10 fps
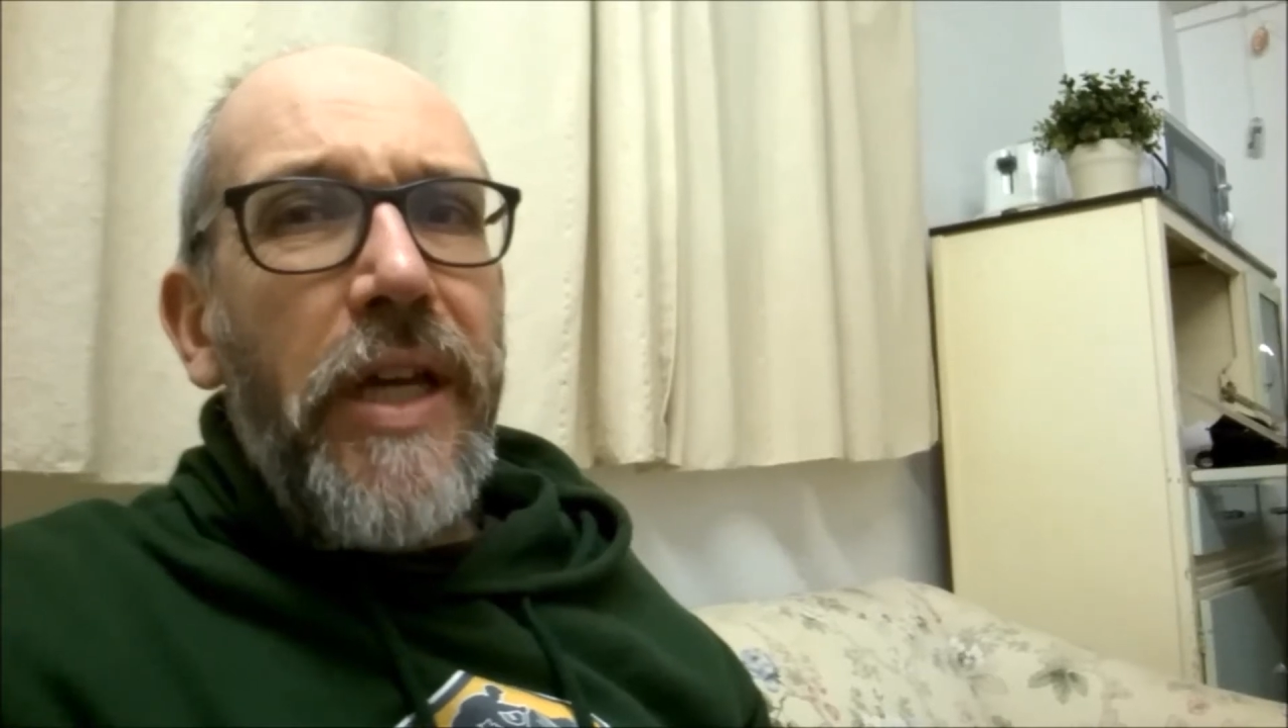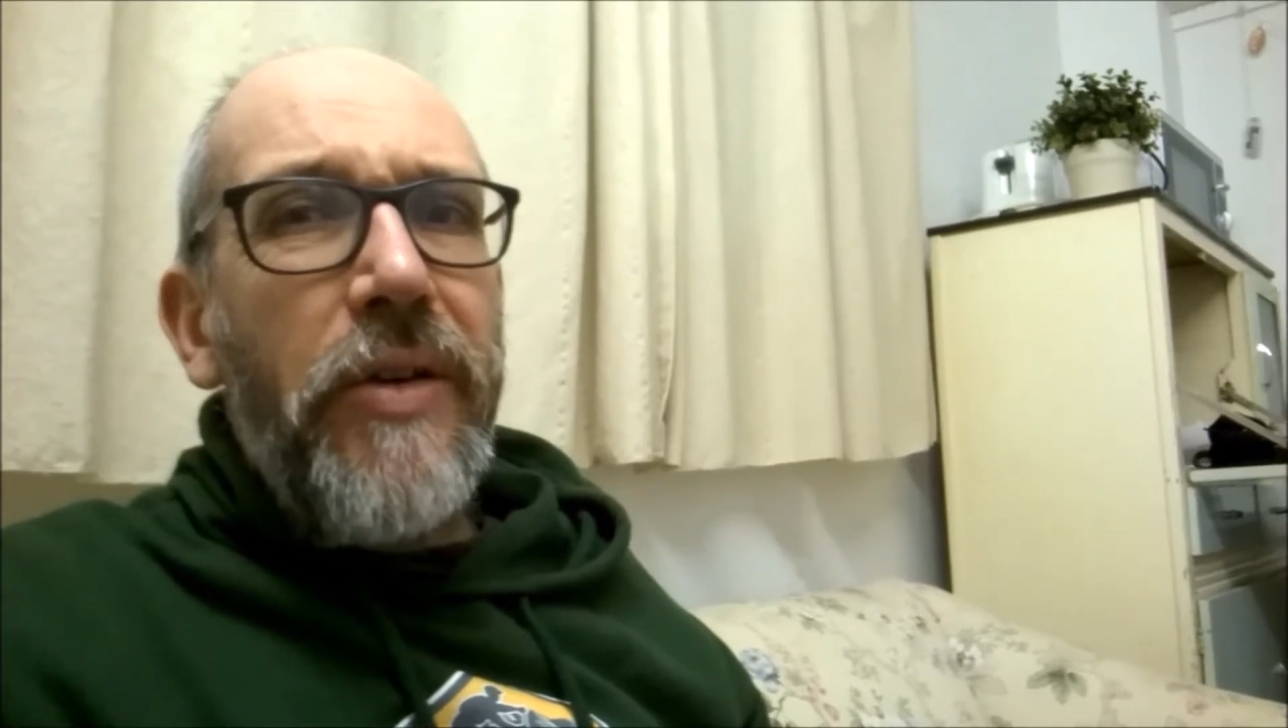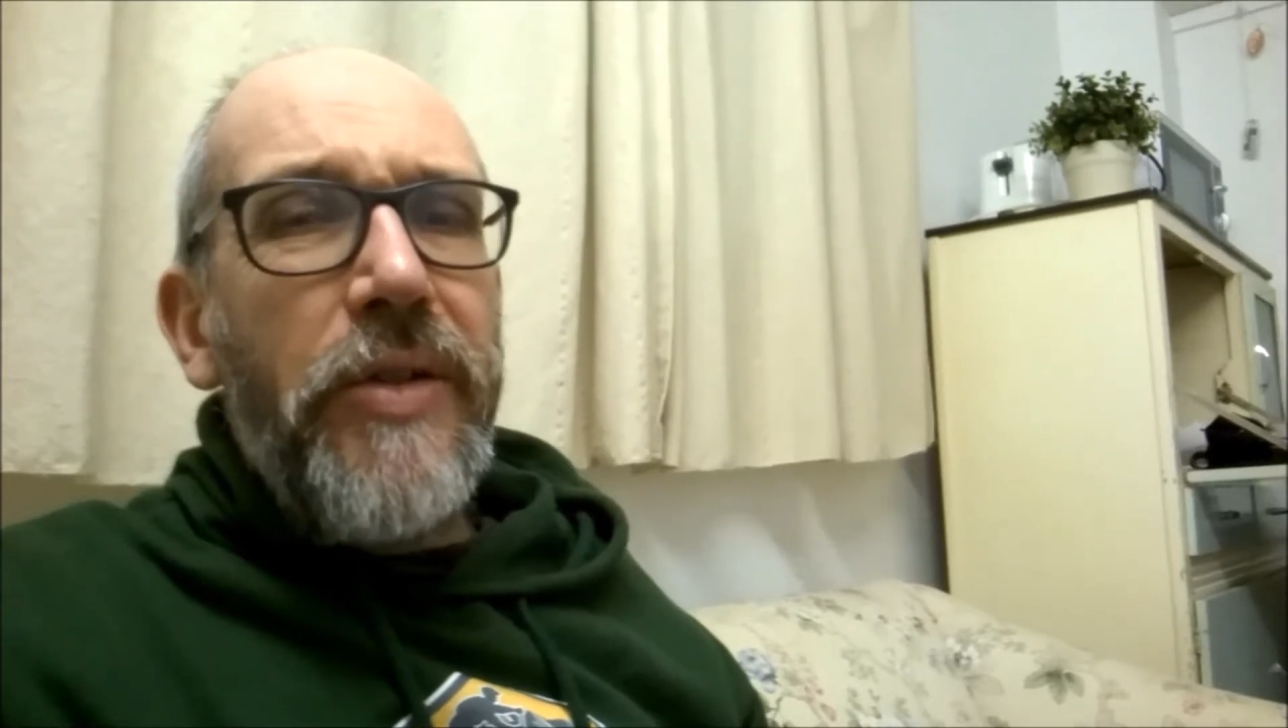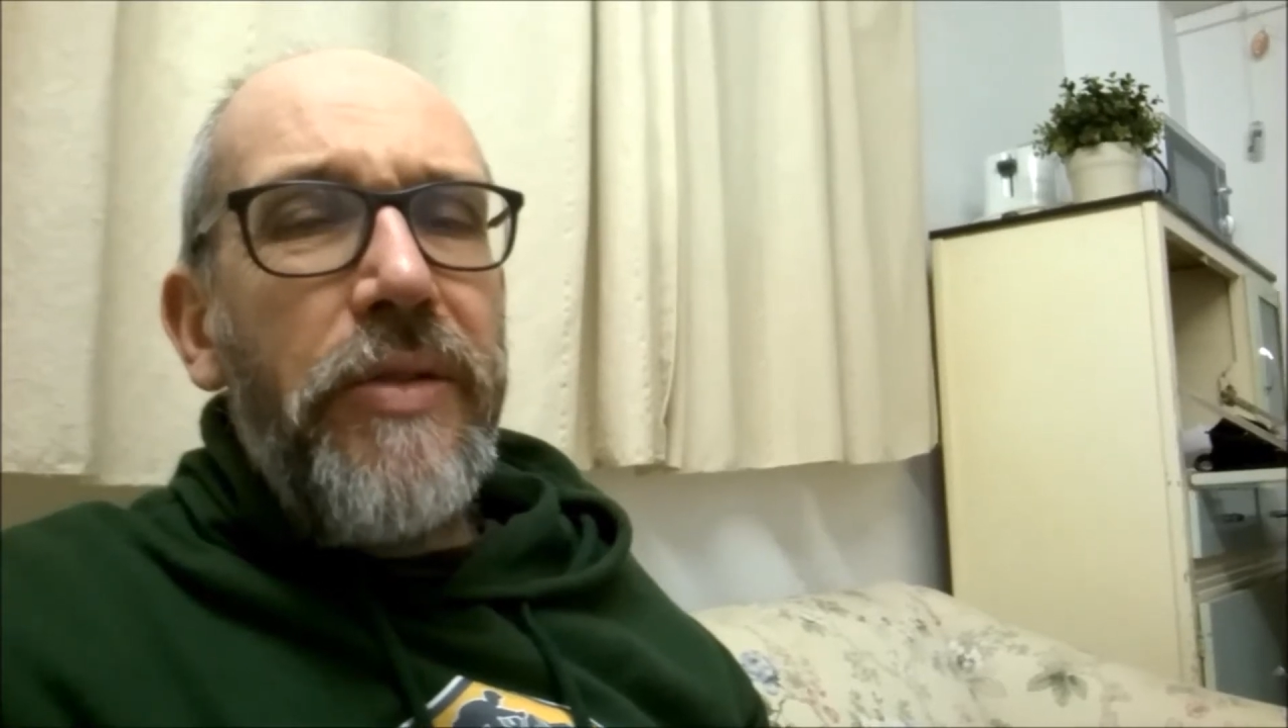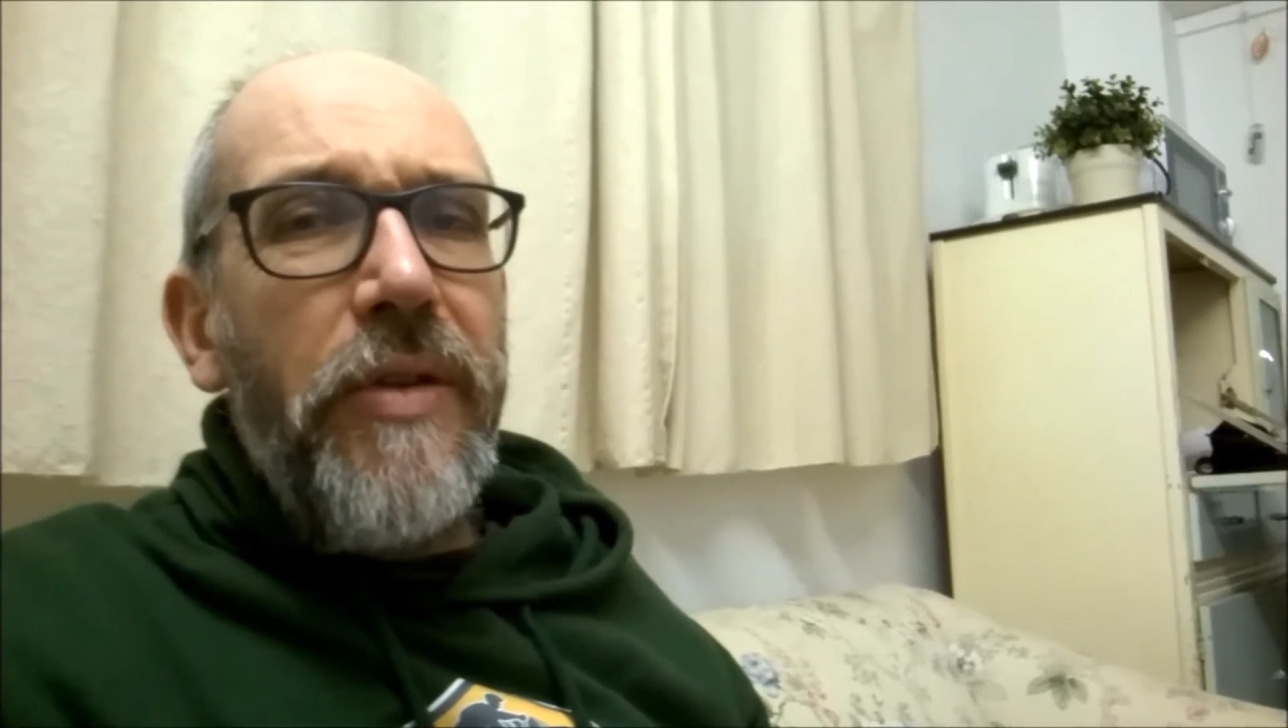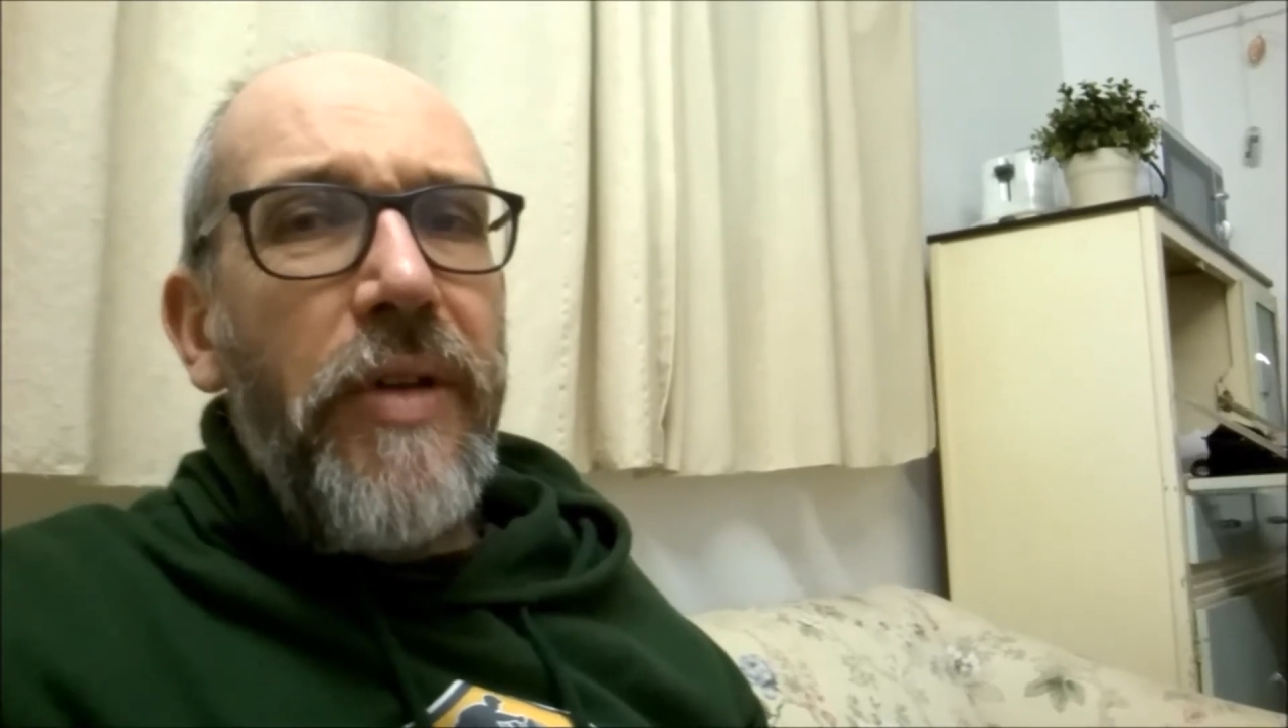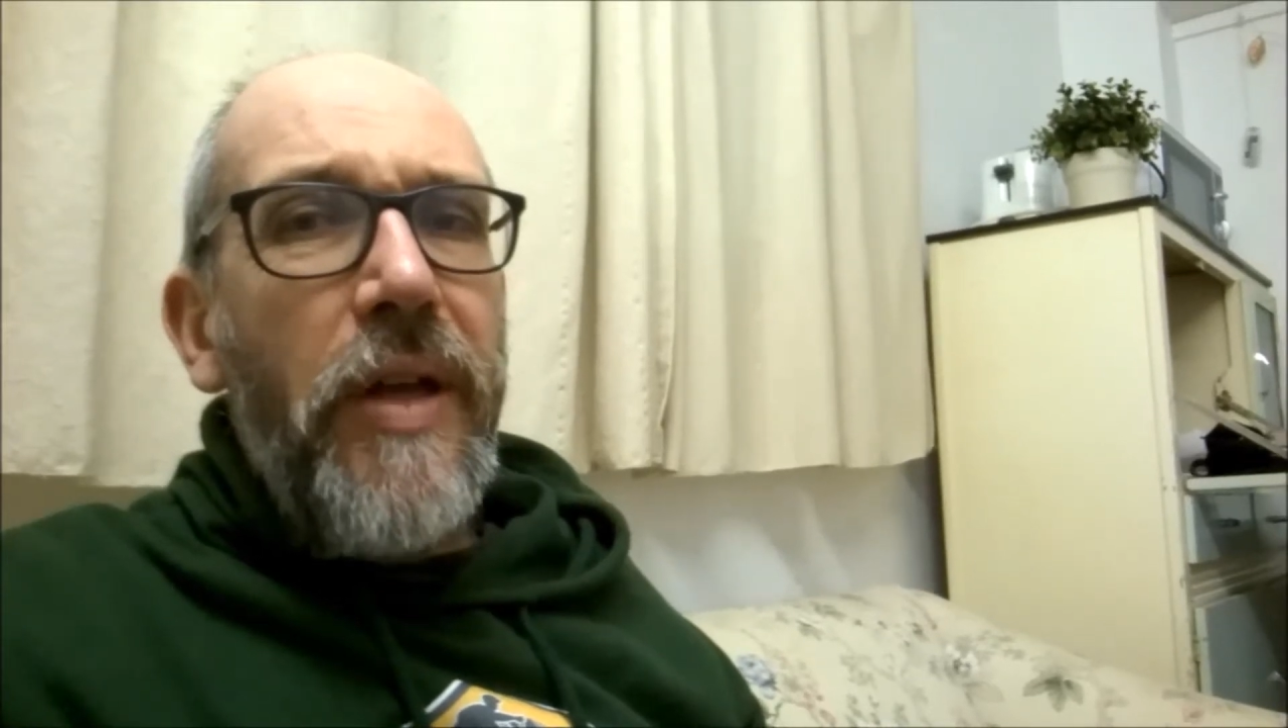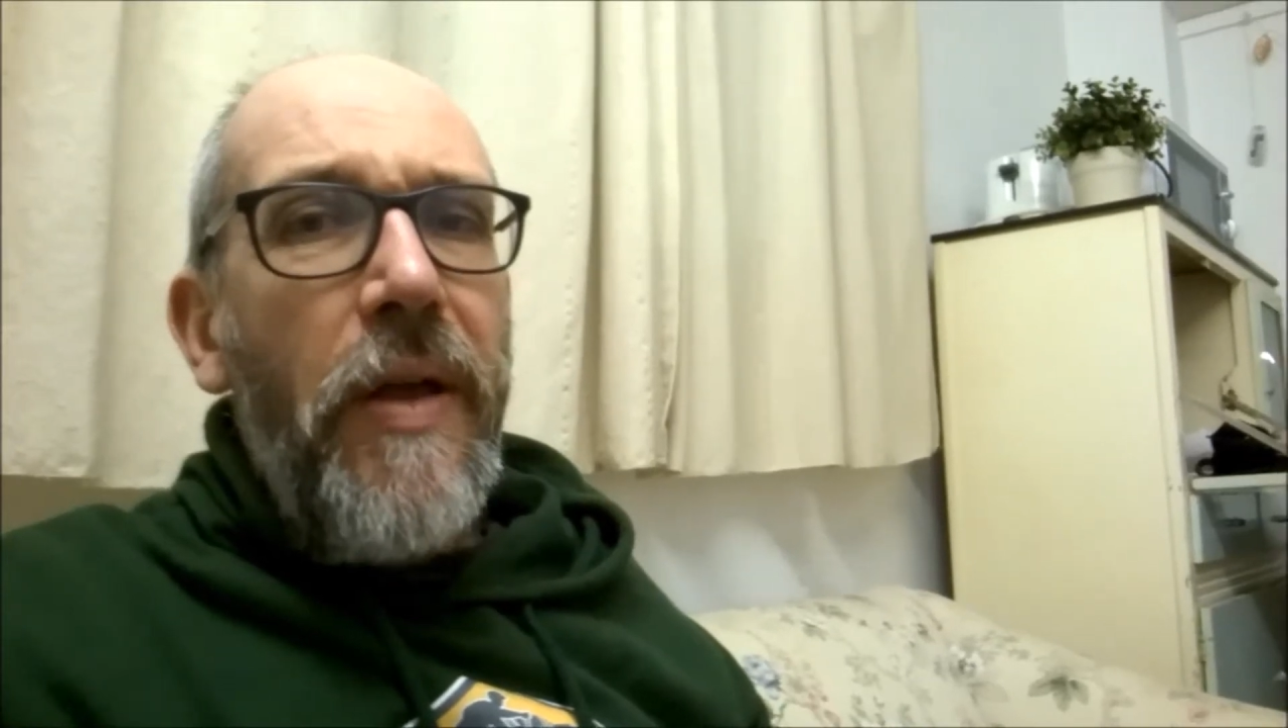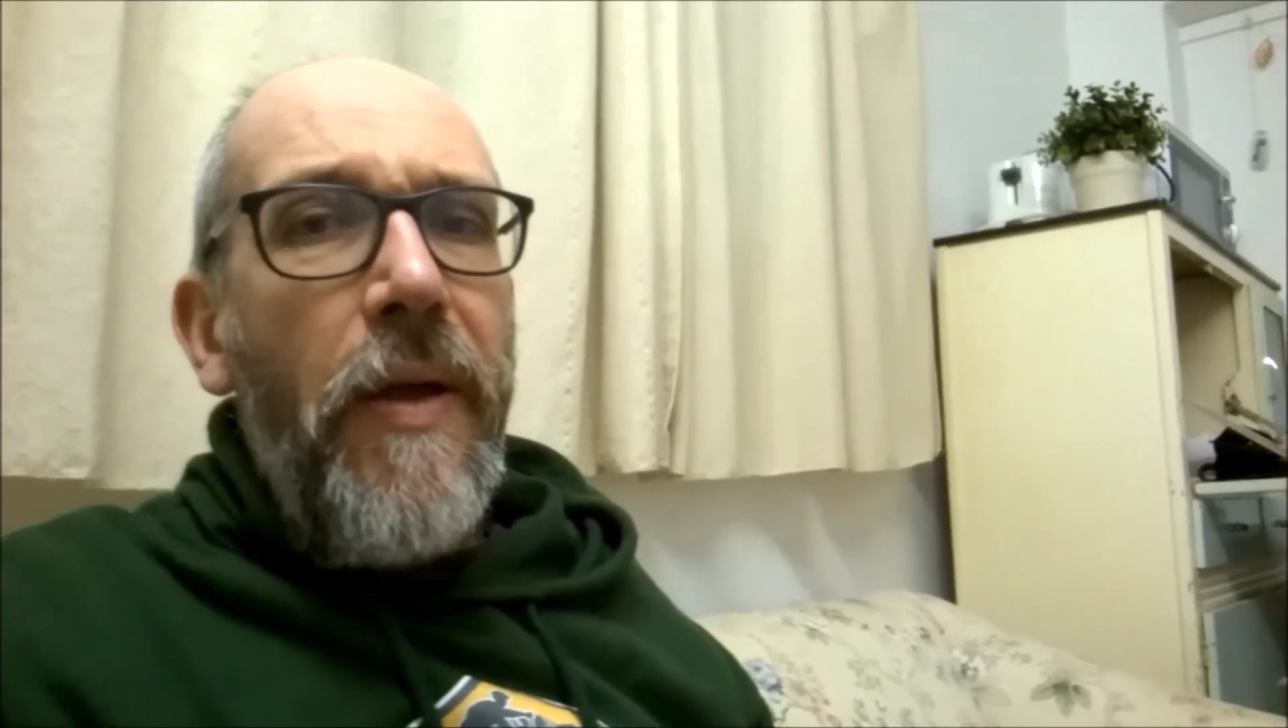across the river.